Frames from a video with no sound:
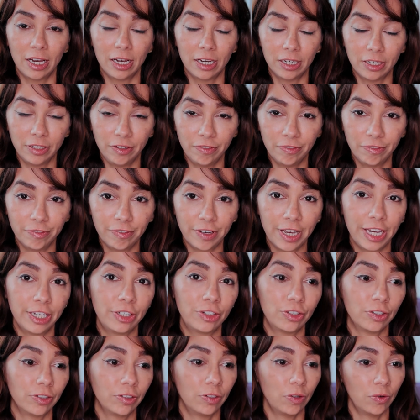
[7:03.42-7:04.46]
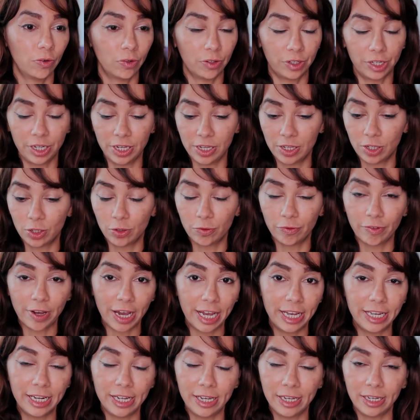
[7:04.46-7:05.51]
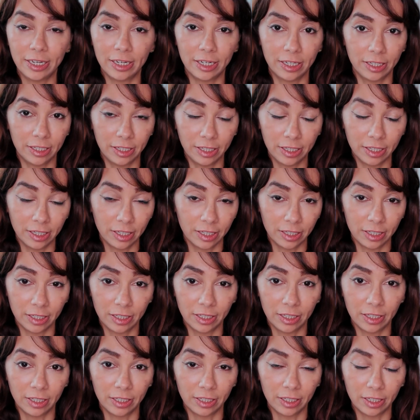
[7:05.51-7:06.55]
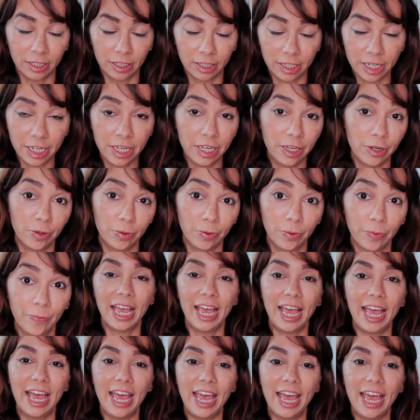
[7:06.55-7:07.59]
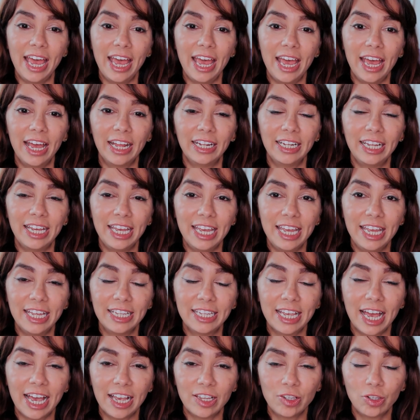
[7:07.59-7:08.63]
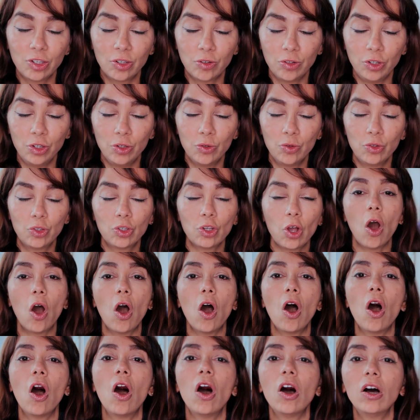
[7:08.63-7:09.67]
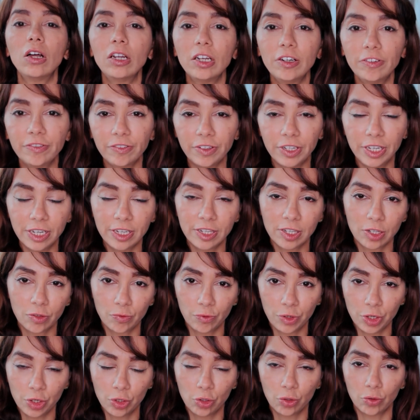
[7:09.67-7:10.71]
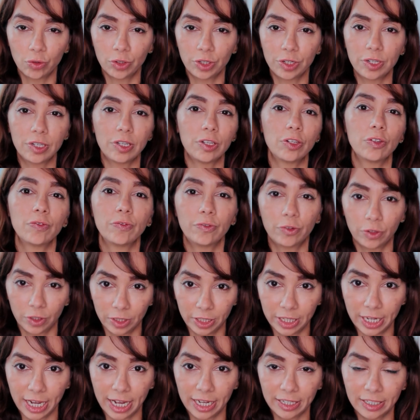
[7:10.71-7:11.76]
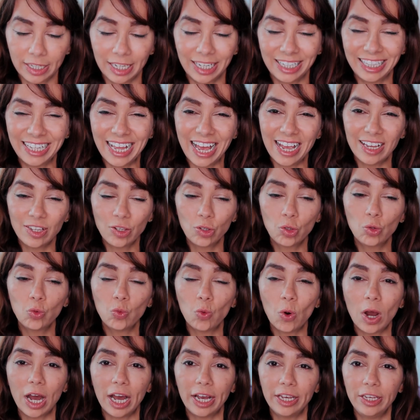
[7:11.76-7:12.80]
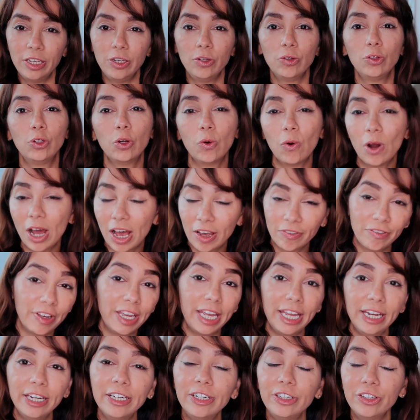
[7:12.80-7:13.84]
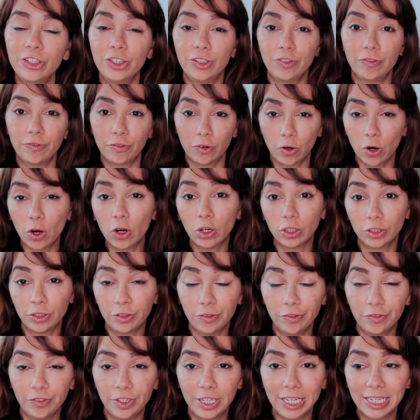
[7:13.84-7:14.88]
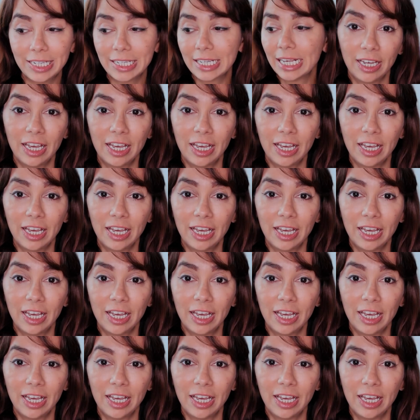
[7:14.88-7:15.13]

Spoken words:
an infection or is fighting an ill, and it has to use all of its resources for that. That's why you don't have energy for other things.